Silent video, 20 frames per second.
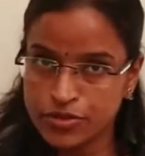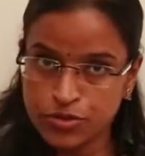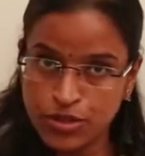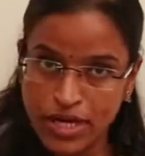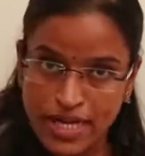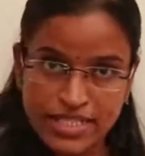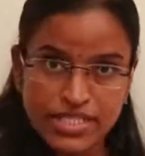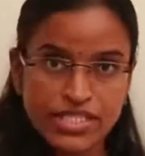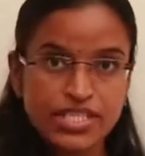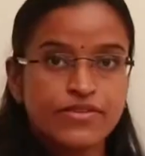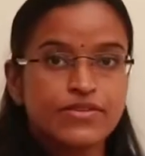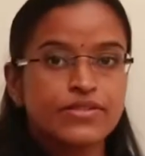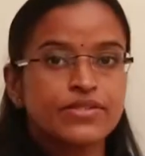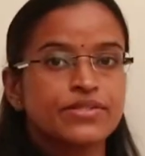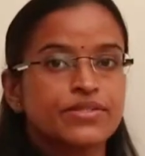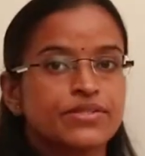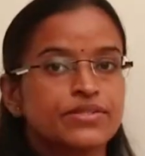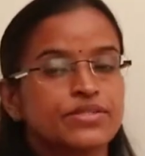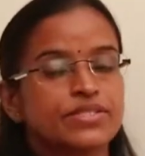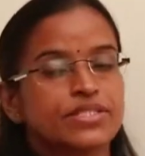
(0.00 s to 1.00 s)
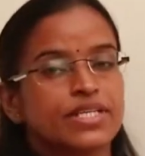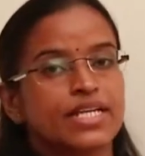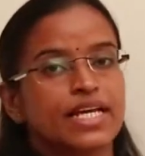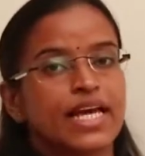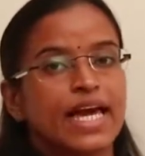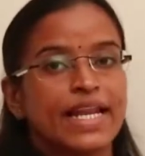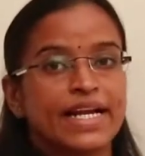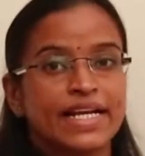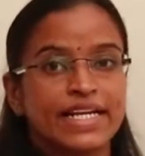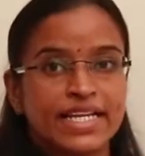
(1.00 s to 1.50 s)
to achieve
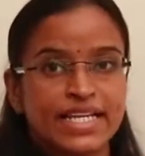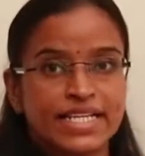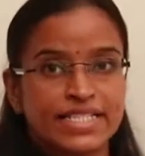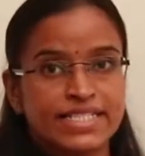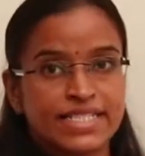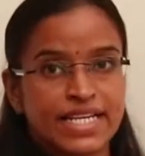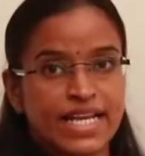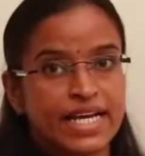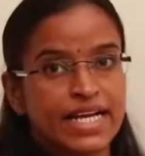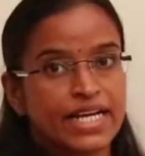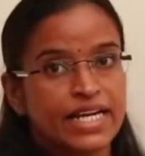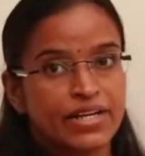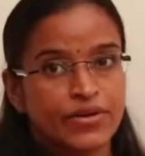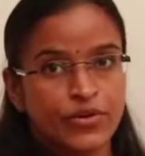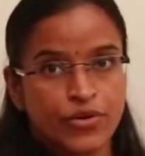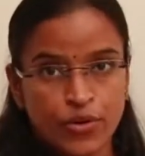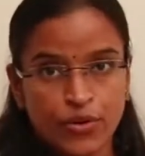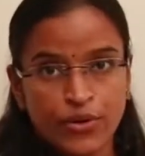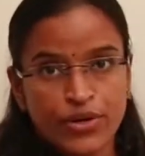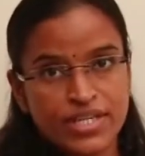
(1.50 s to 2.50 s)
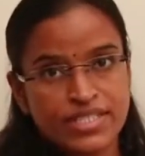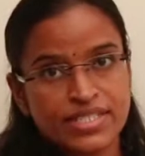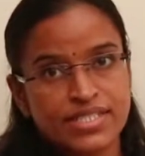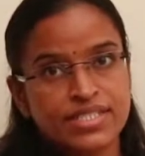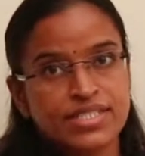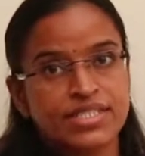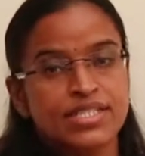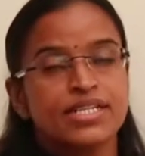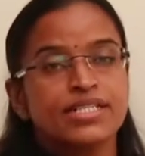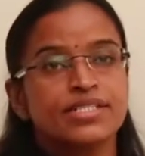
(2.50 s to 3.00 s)
characteristics like drought
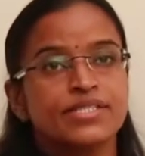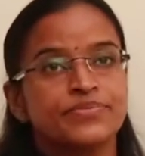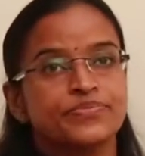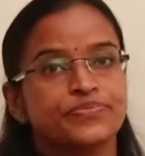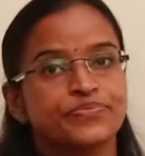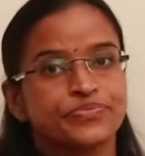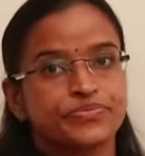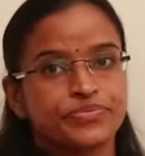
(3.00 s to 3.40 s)
resistance,